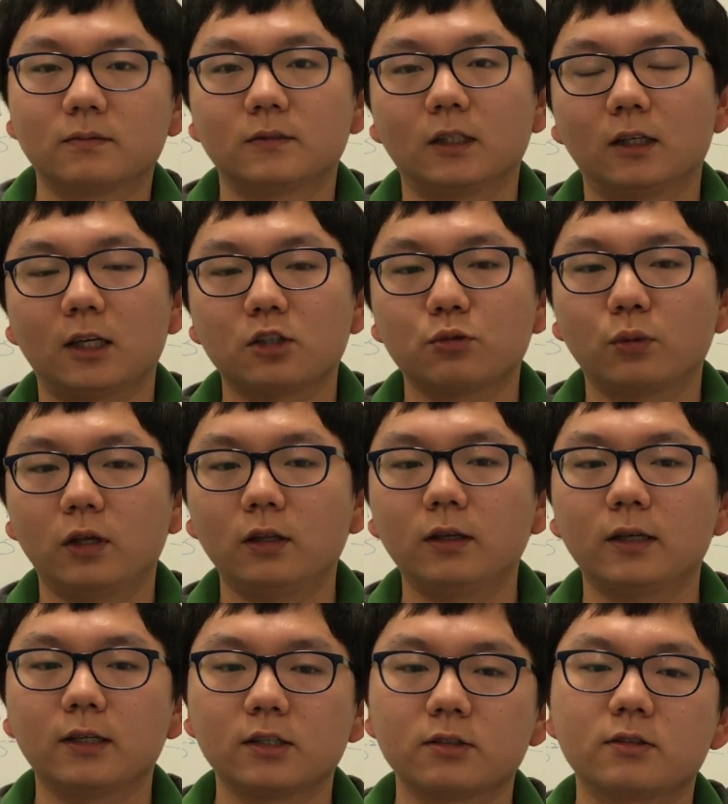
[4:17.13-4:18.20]
The last
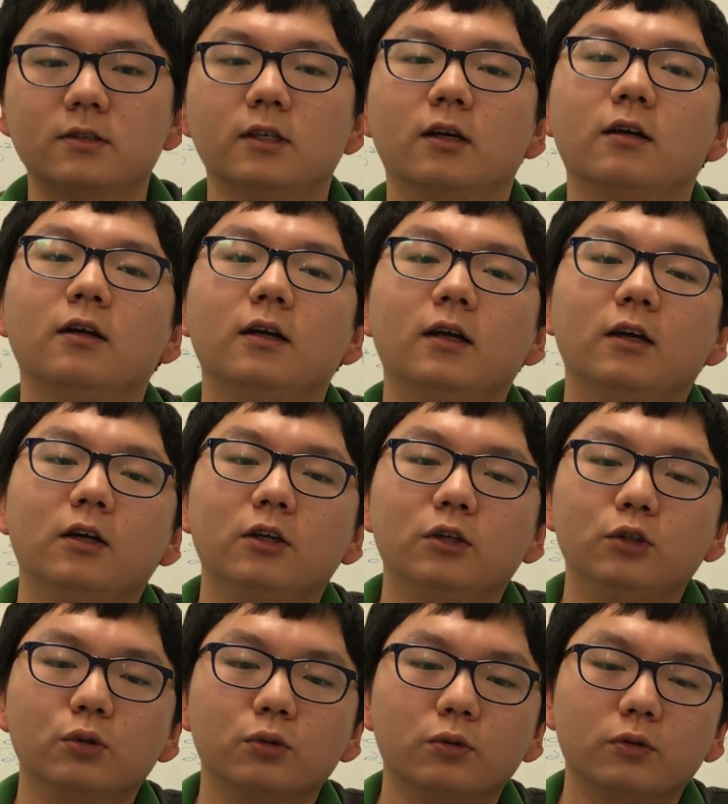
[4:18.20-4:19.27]
one is
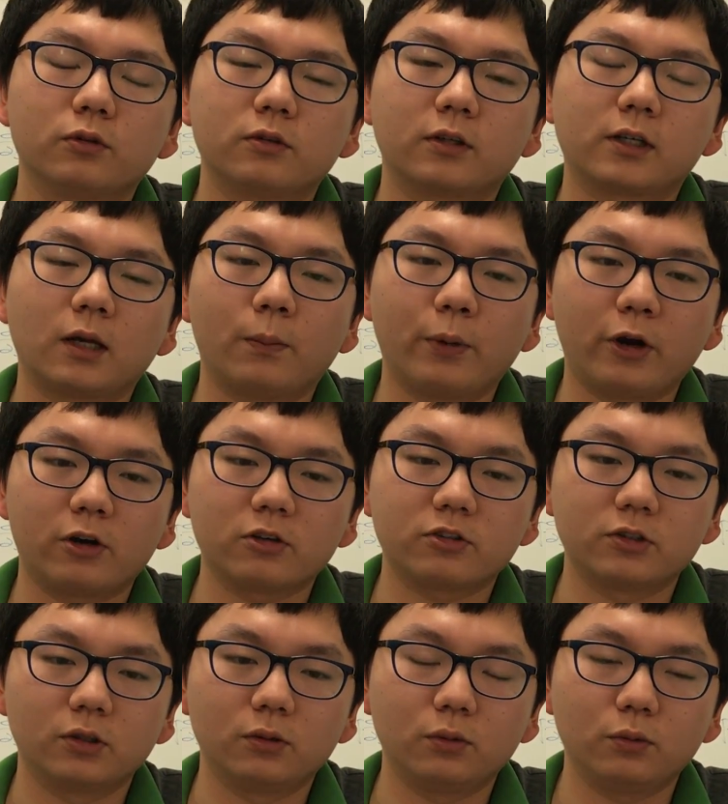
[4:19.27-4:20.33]
the
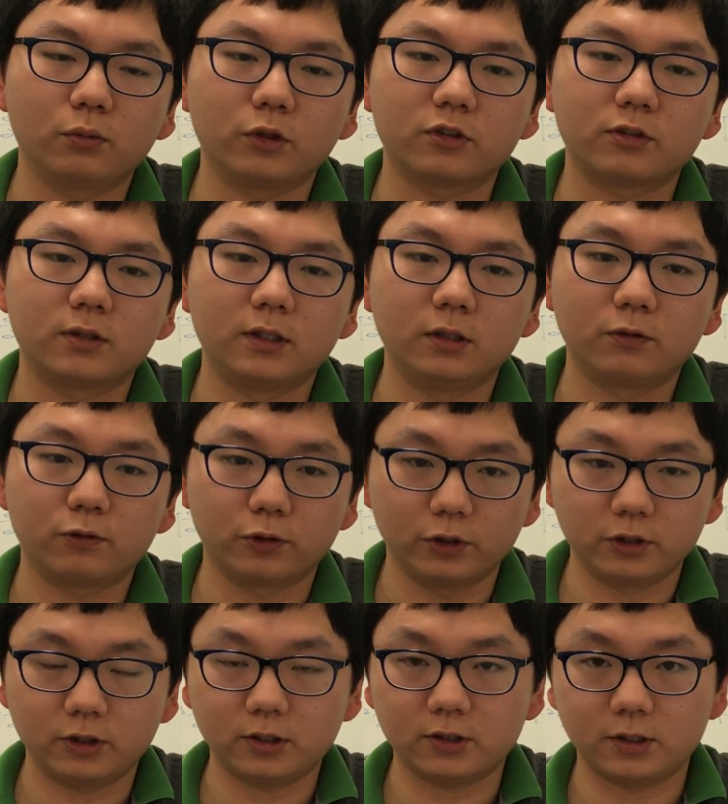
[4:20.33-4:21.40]
comparison with
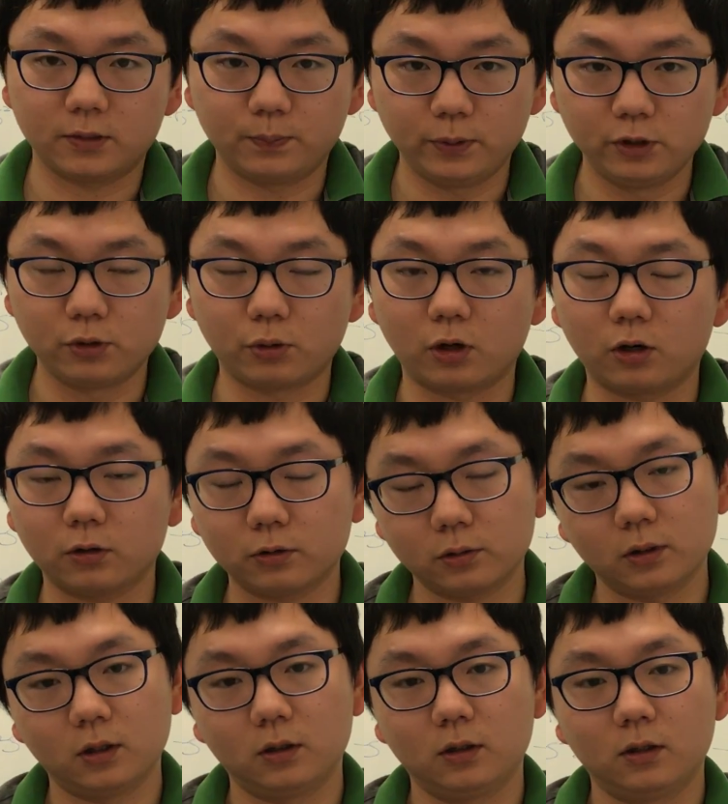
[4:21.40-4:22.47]
different spiral.
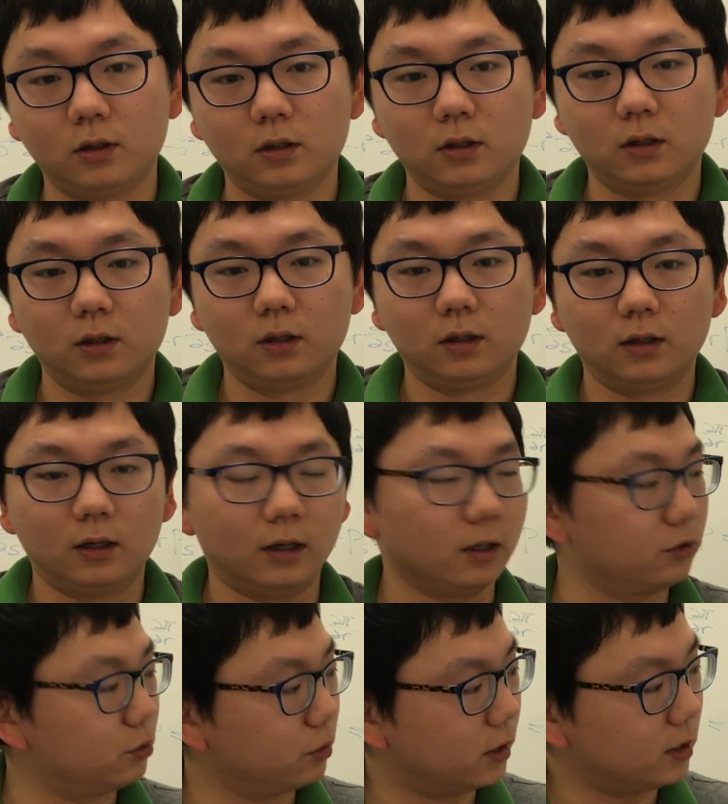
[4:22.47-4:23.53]

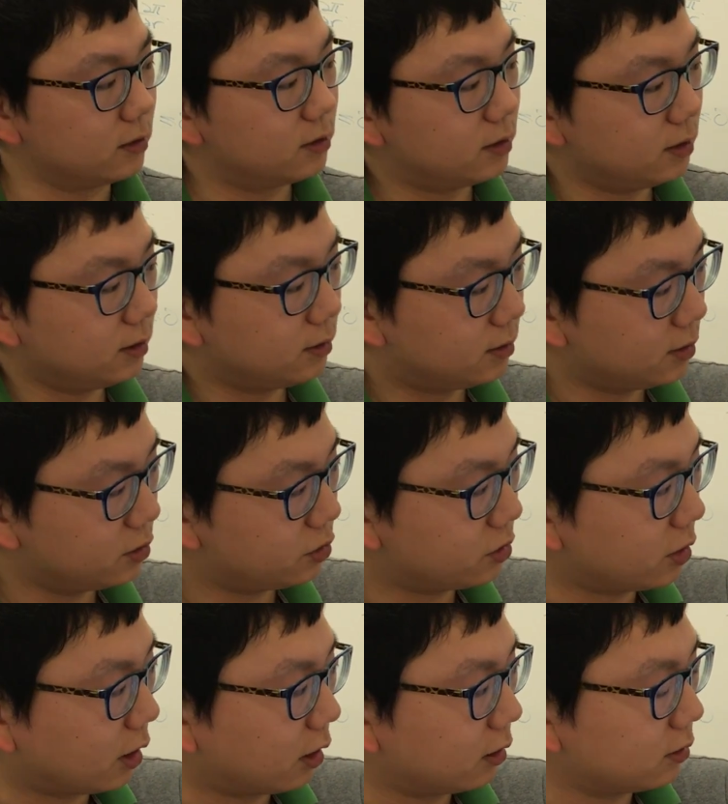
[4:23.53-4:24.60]
As you can see this
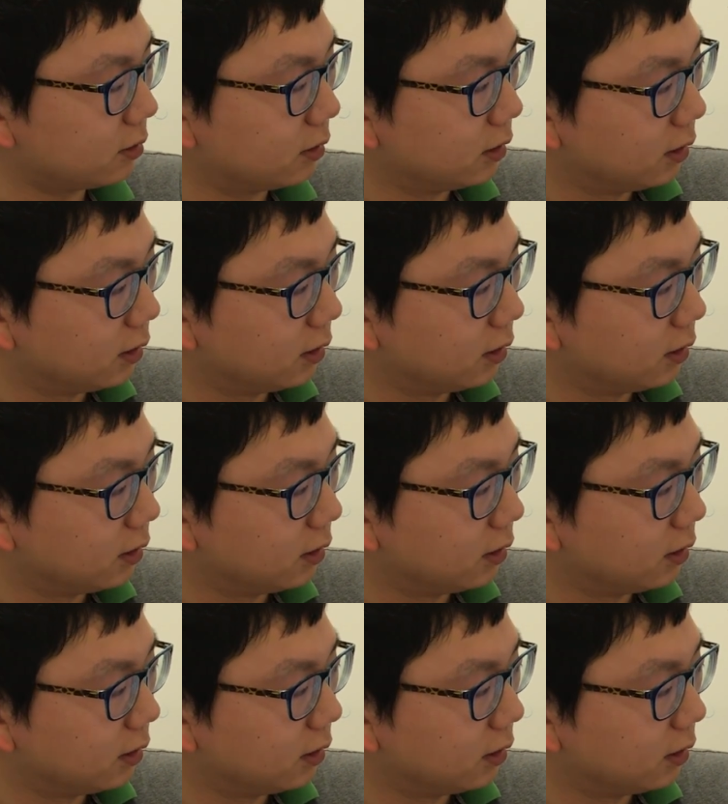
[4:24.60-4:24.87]
chart,